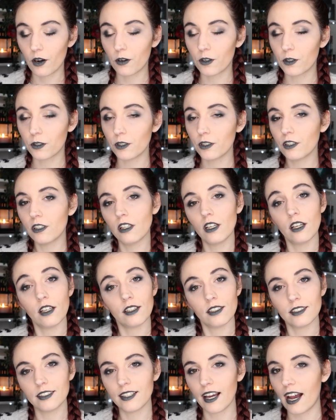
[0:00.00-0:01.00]
or
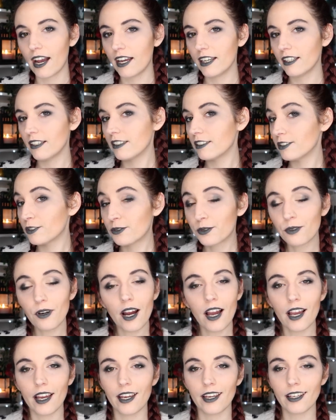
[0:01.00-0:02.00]
die
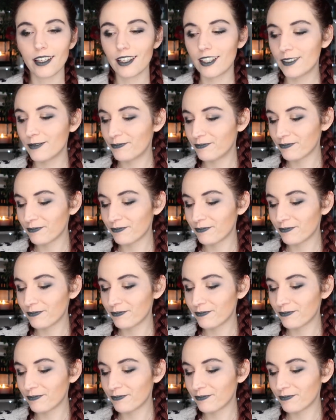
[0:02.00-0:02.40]
trying.